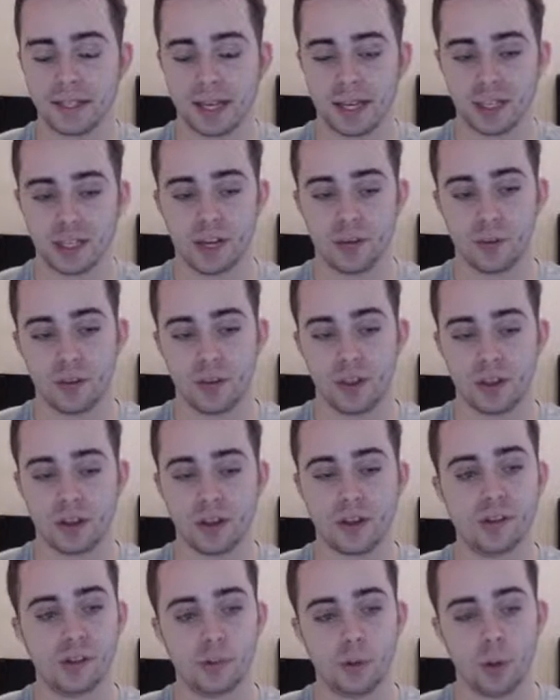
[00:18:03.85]
actually a mon that
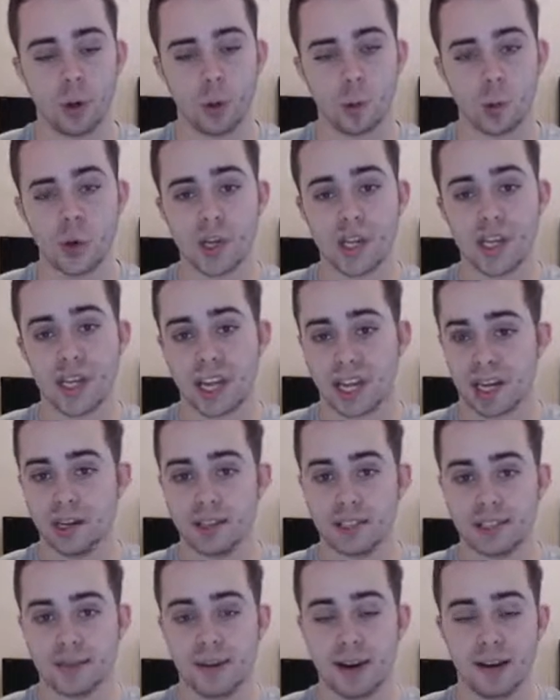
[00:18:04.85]
can do a
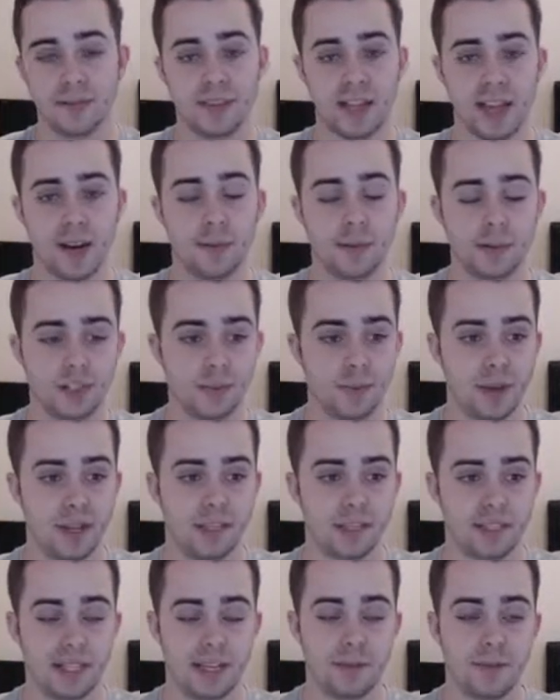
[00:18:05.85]
ridiculous amount of damage to
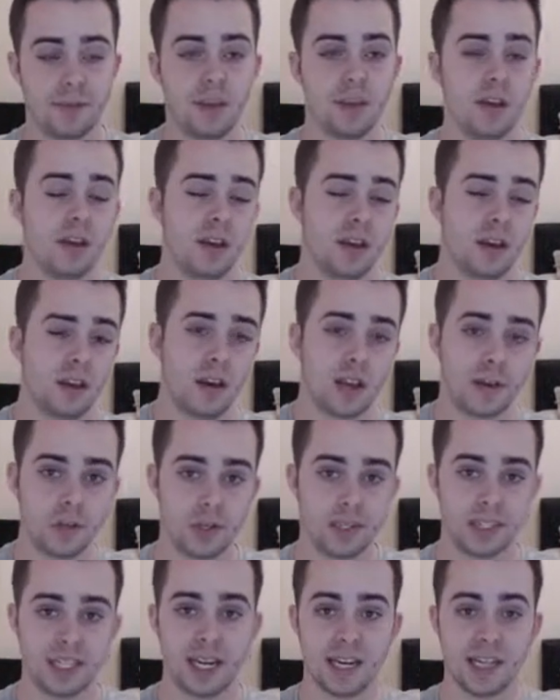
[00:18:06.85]
Ben's team. Like I've
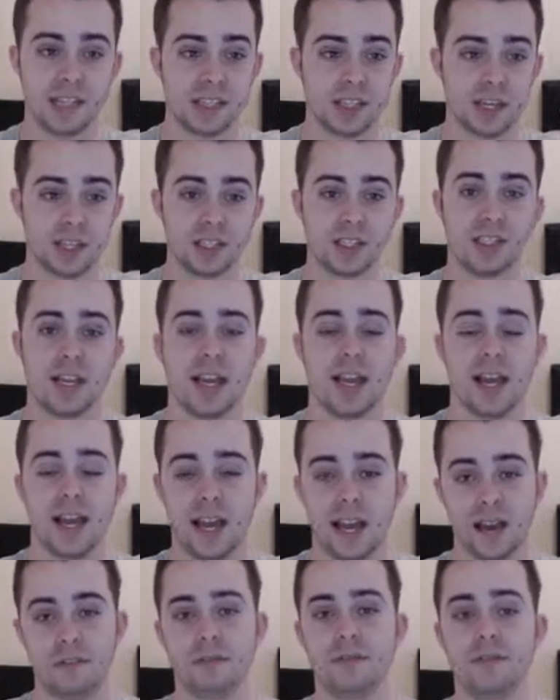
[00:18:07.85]
already said, he doesn't
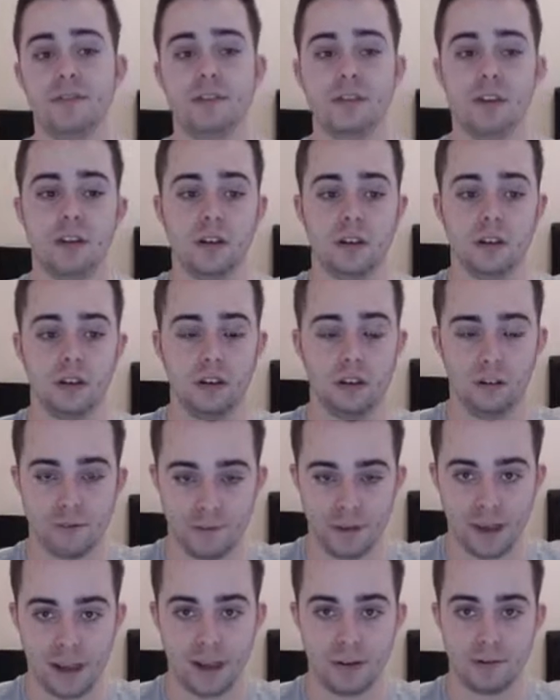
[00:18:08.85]
have a
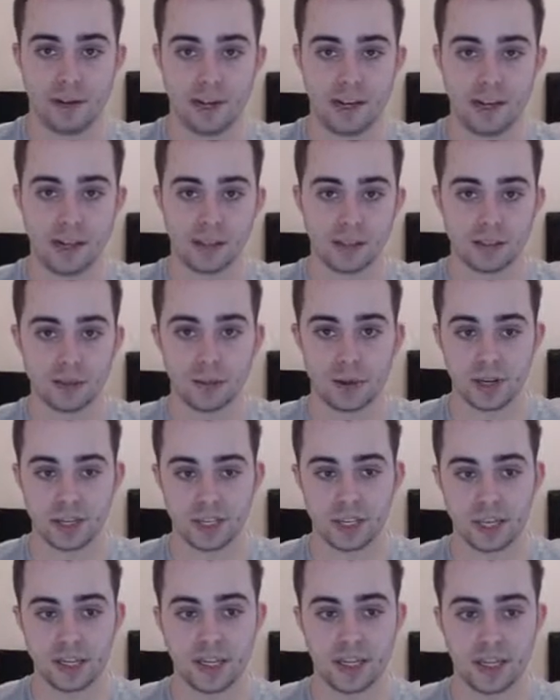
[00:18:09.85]
fairy
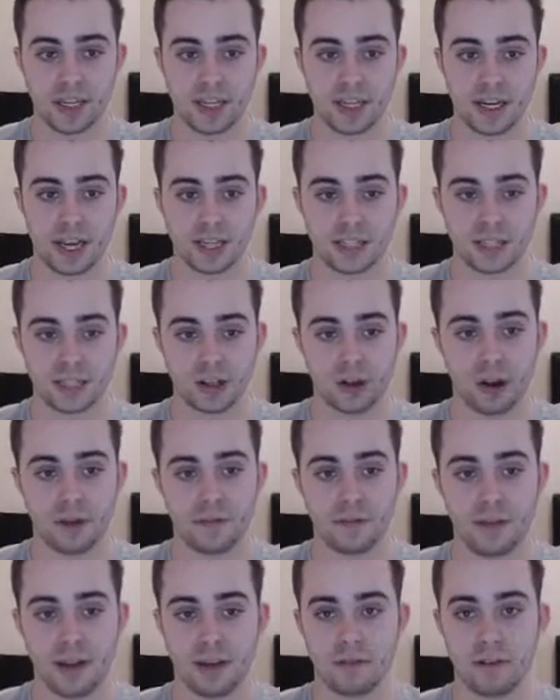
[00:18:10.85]
switching, and he hasn't got a
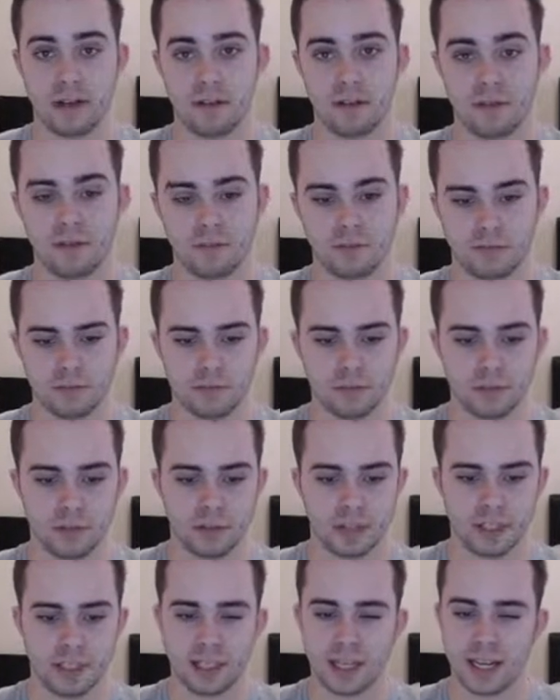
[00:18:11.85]
fairy
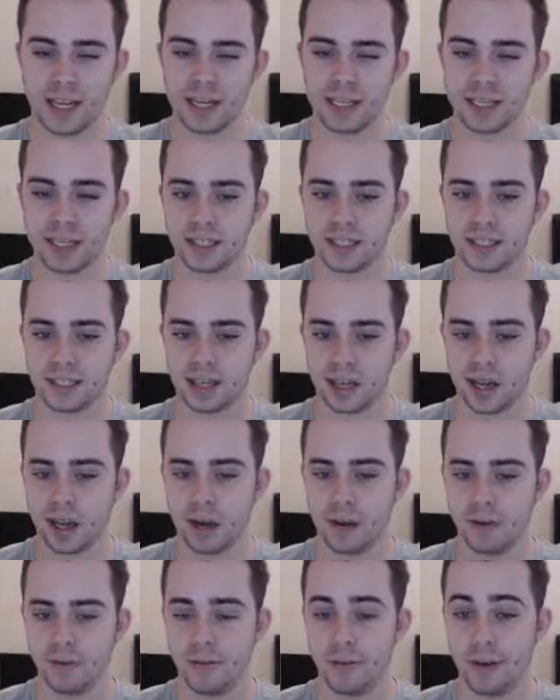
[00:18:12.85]
resist
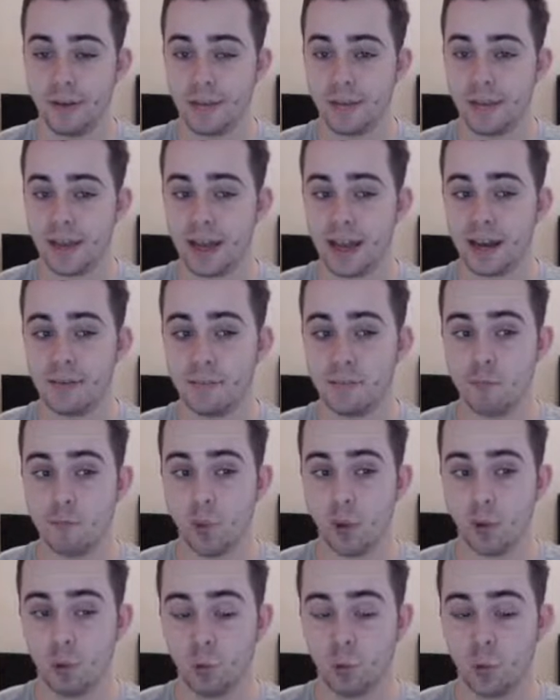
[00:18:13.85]
other than
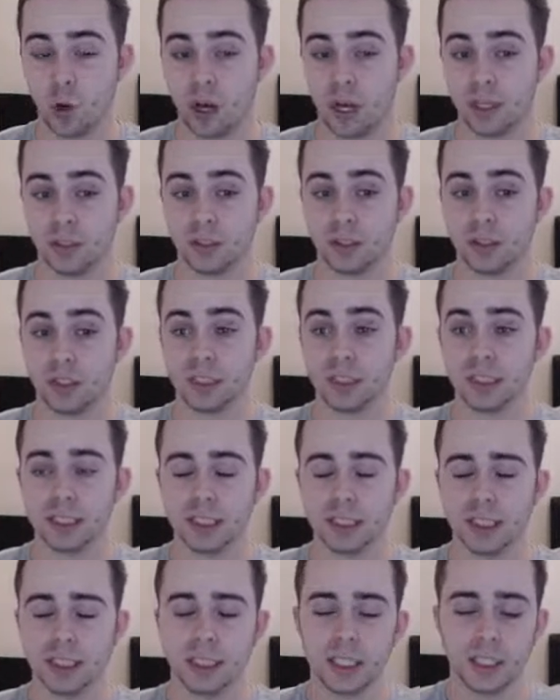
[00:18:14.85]
Mawile.
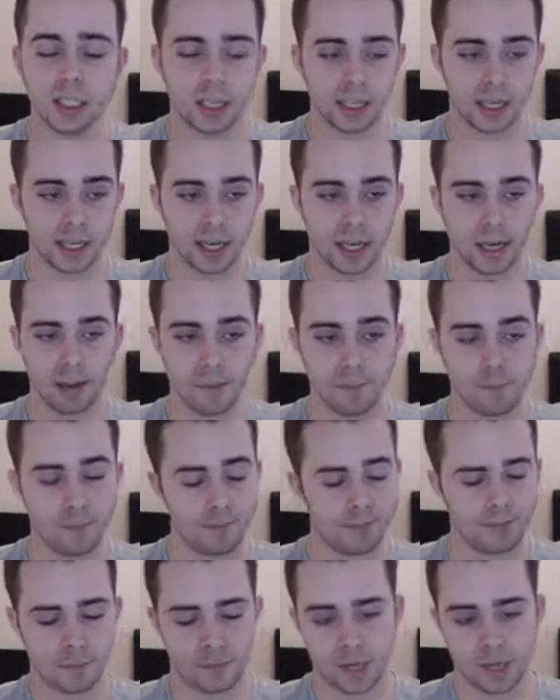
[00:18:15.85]
Um,
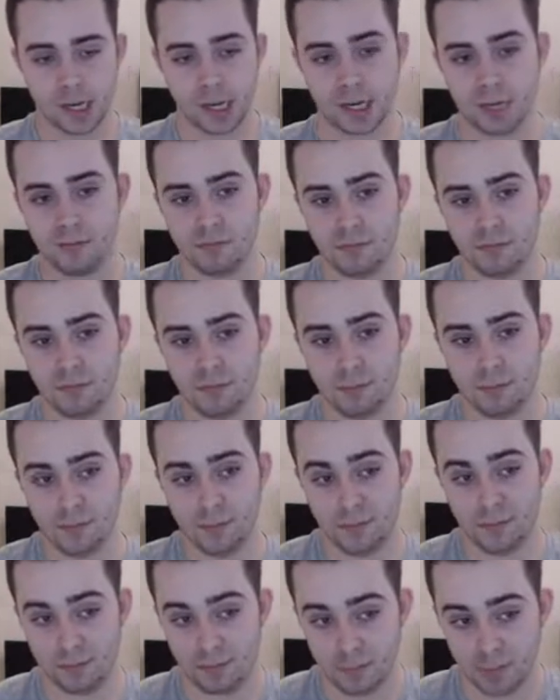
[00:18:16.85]
I don't
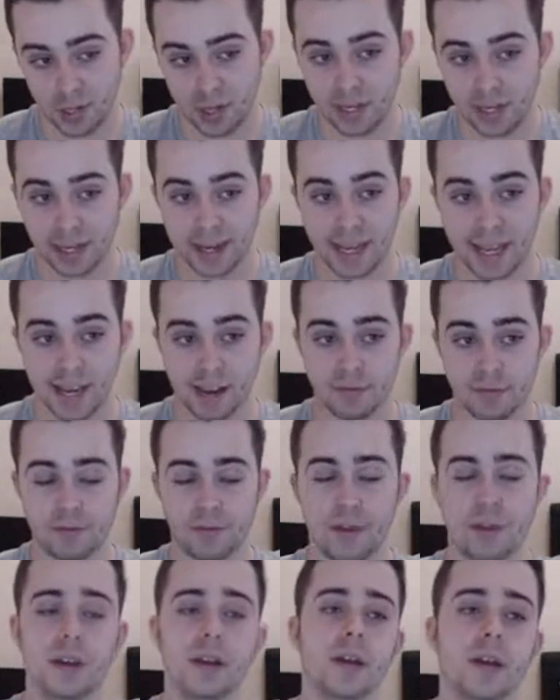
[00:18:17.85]
believe.
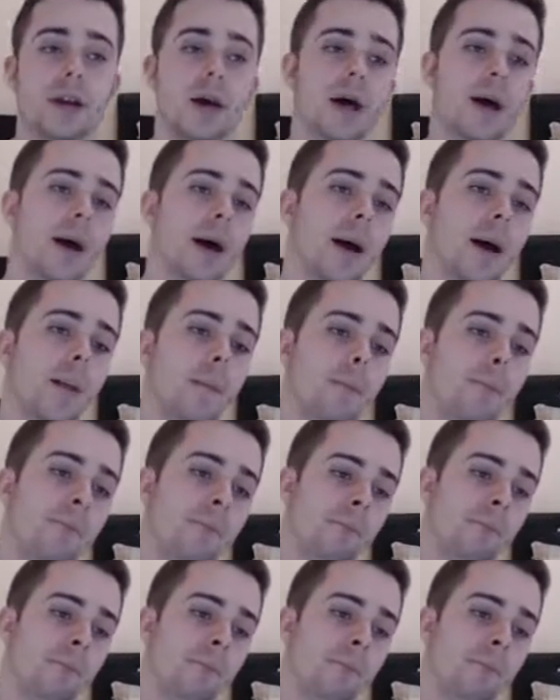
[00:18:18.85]
Um,